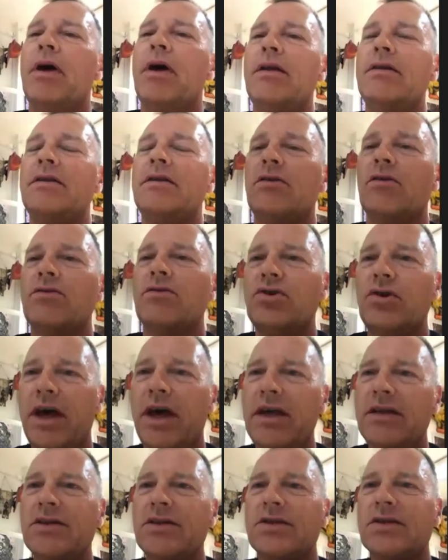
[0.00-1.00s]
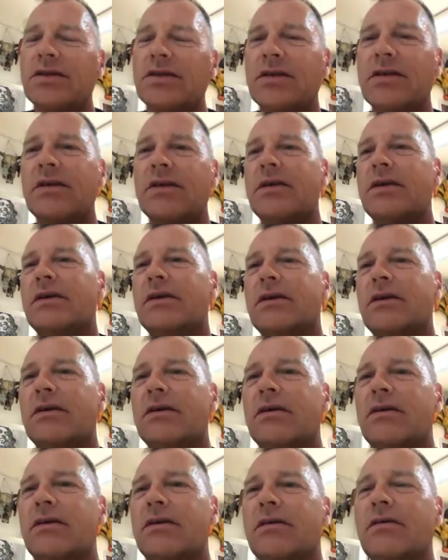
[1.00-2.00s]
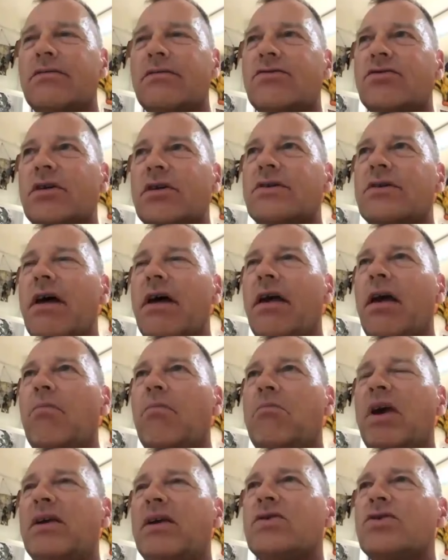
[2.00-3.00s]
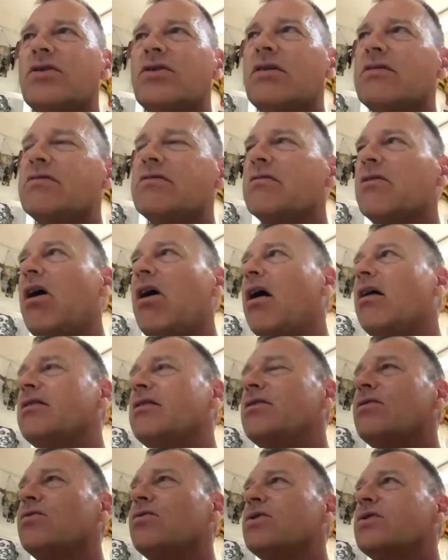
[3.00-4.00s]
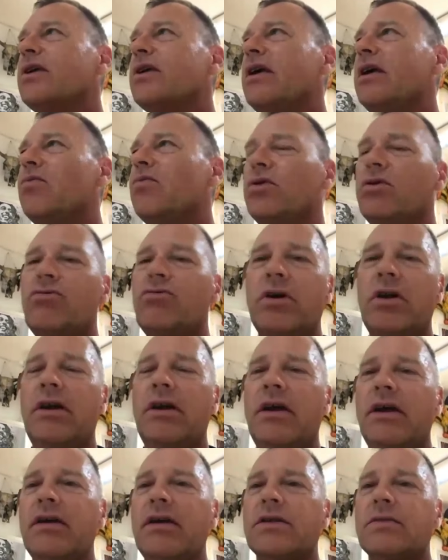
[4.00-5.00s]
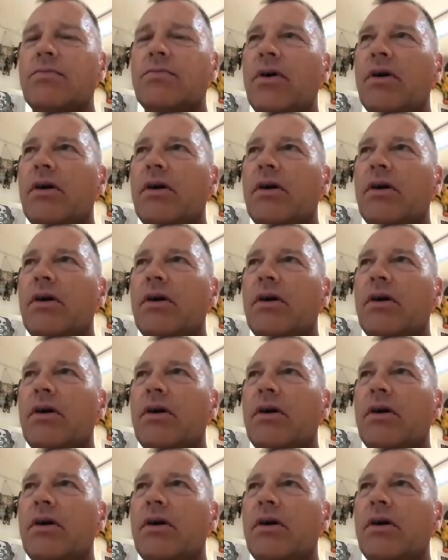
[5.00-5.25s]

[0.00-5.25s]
painted on trains it's just like a mixture. It's hard to say what it really is,